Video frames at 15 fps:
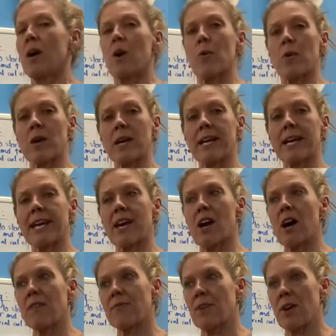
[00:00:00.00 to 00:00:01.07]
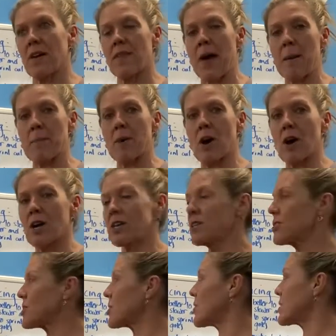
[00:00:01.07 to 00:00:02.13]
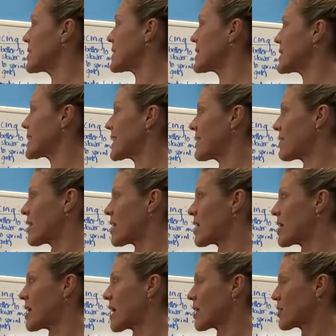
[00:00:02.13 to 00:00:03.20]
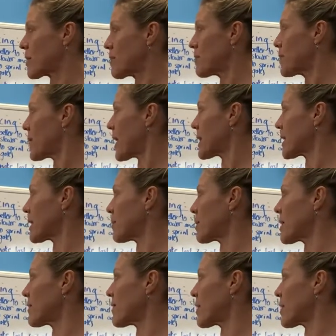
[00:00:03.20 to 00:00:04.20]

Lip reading: we're going to get off and on that bar. So just to give our grip a little bit of a